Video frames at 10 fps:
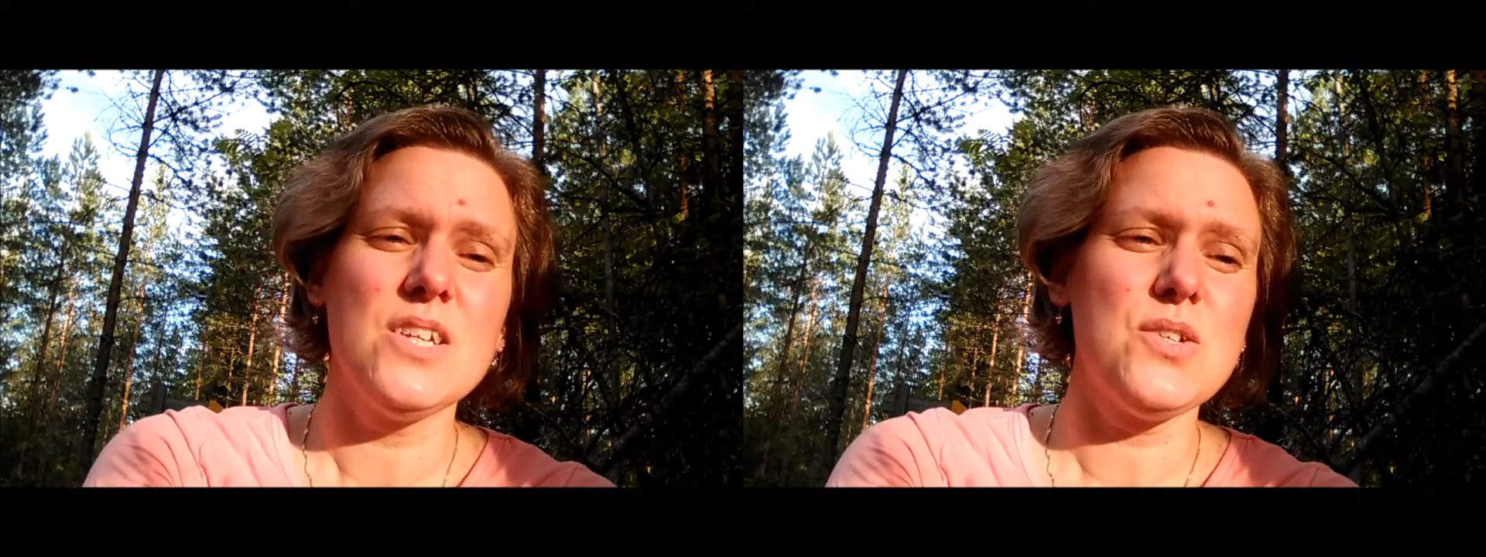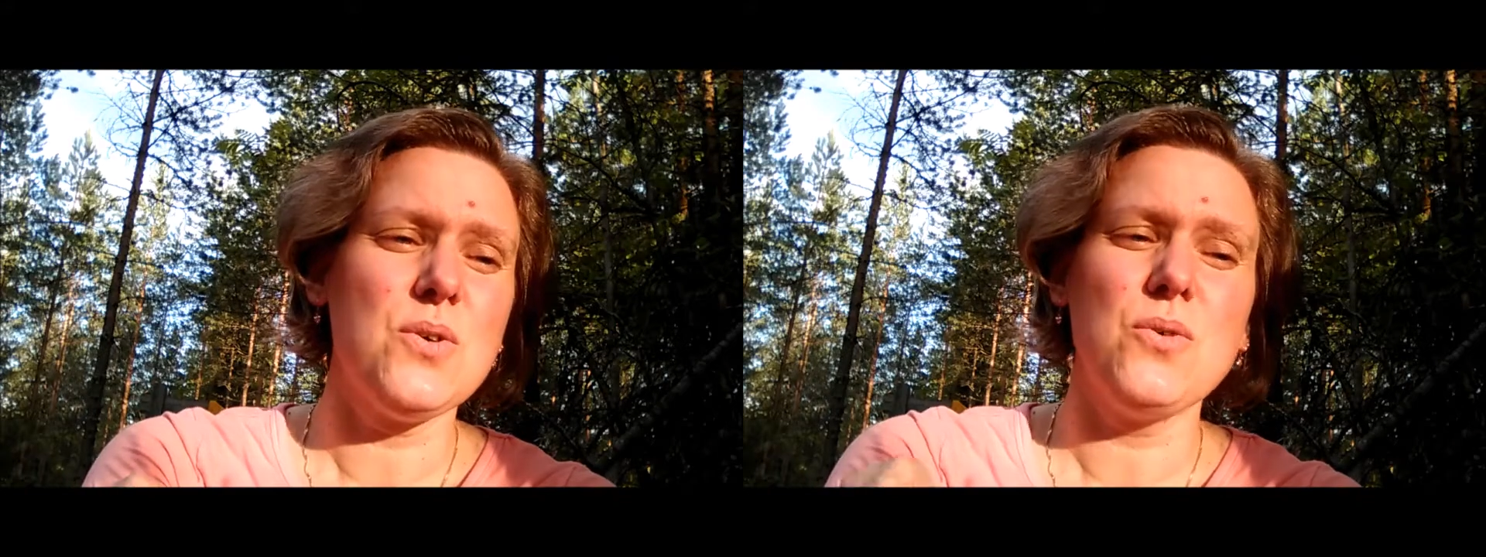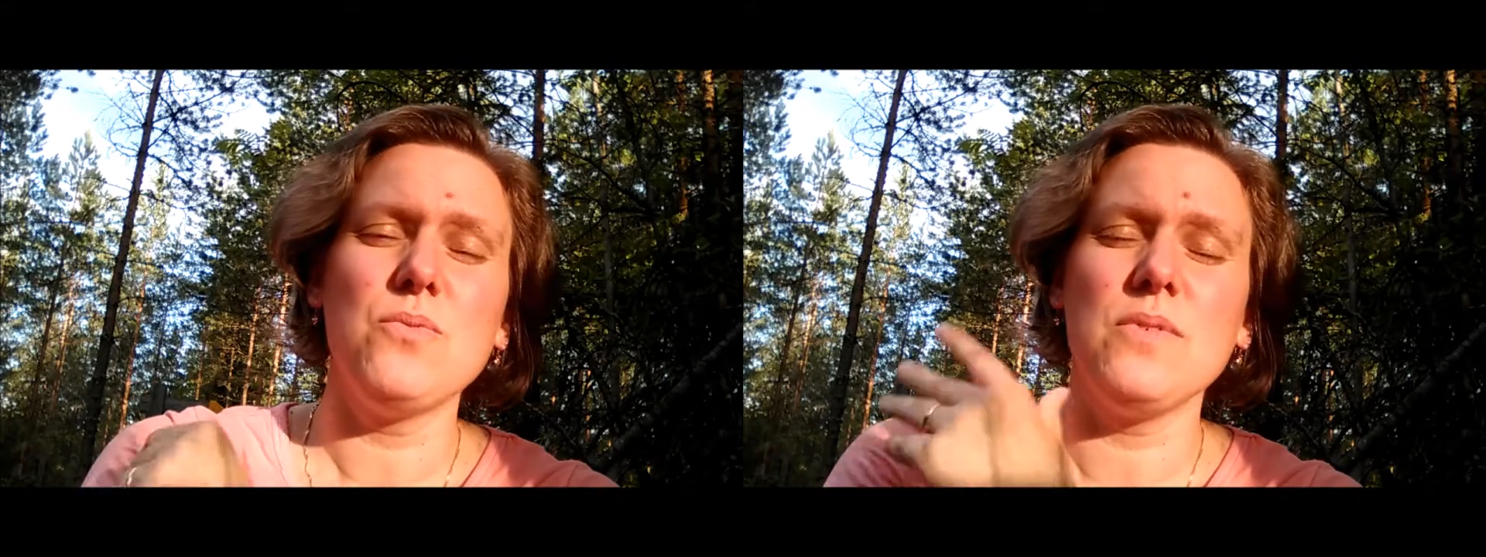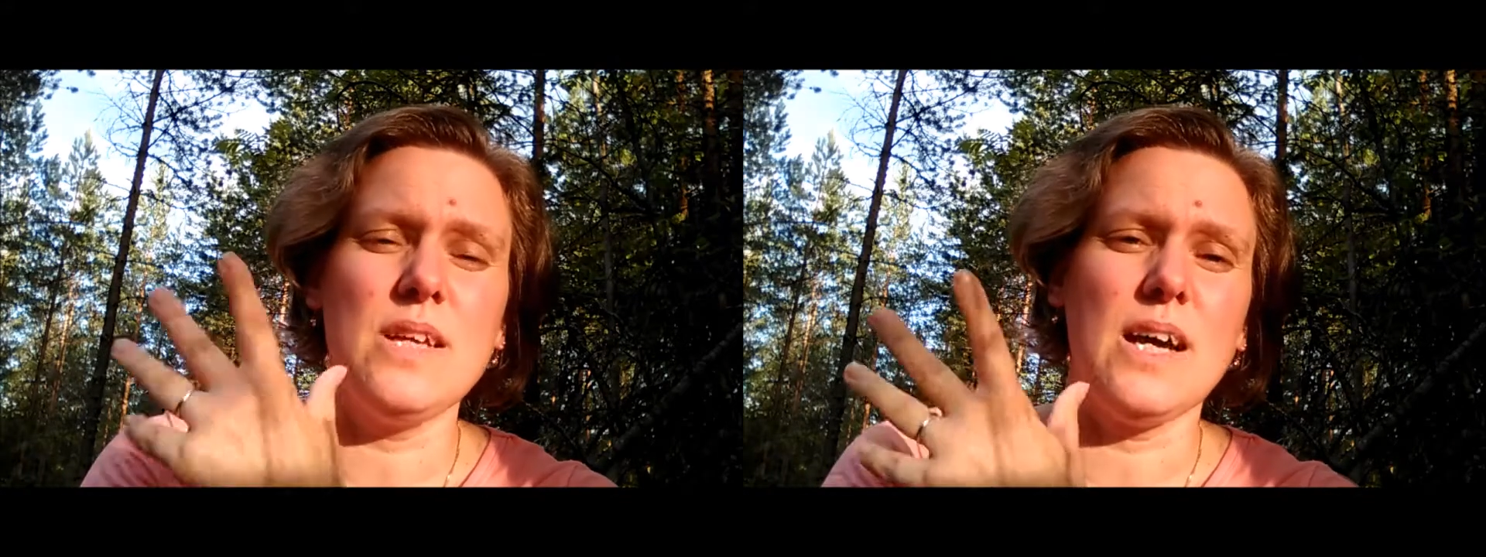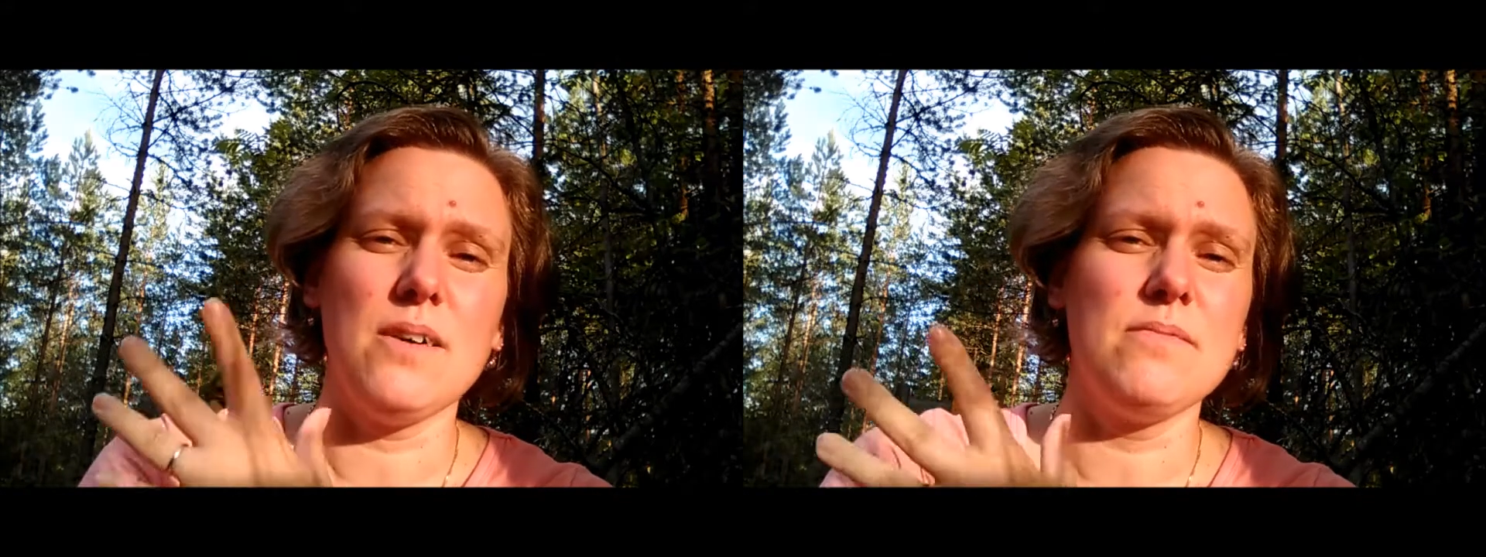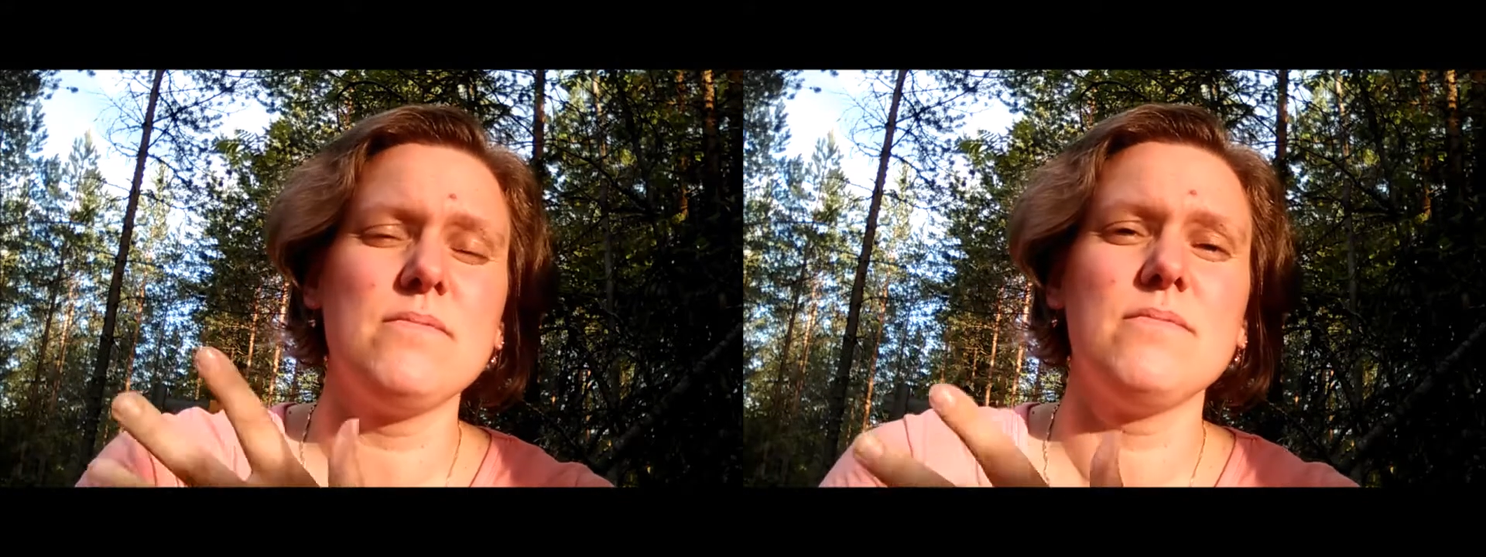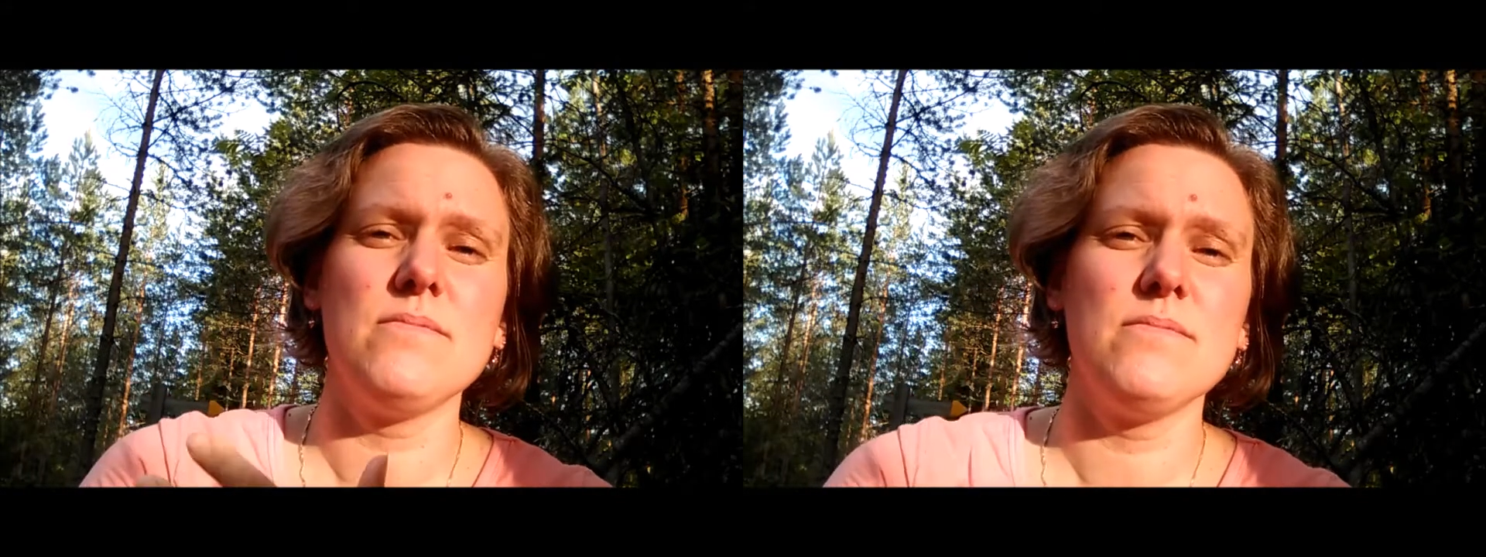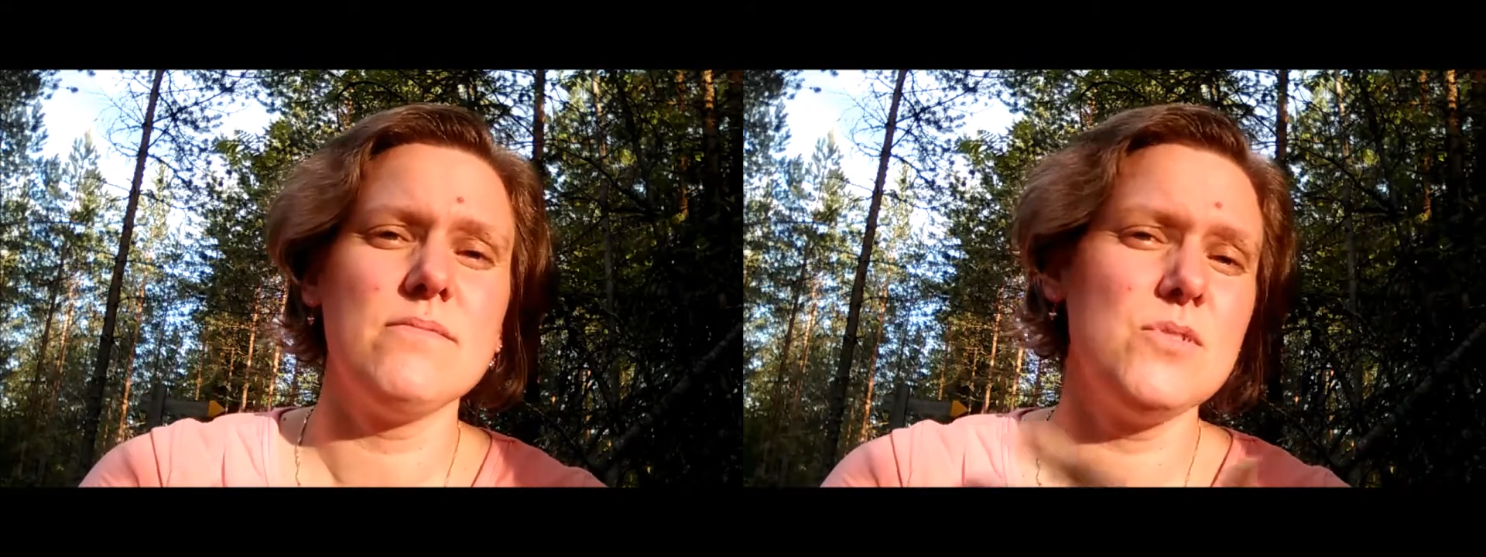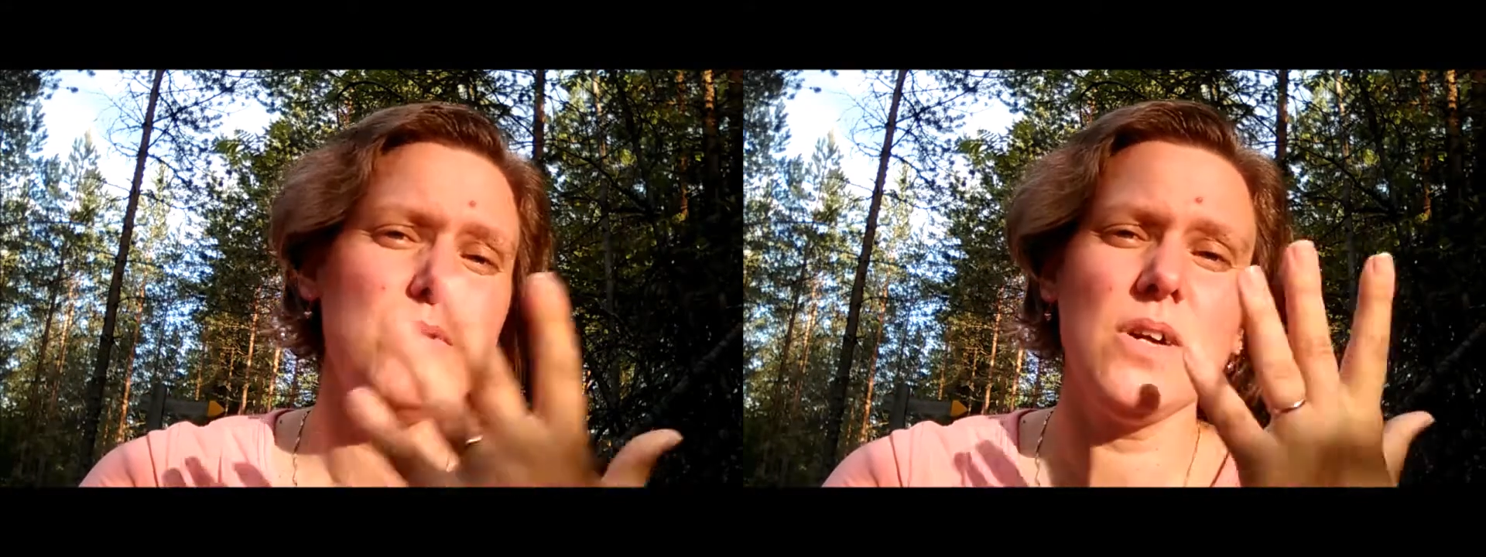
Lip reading: So yeah, 2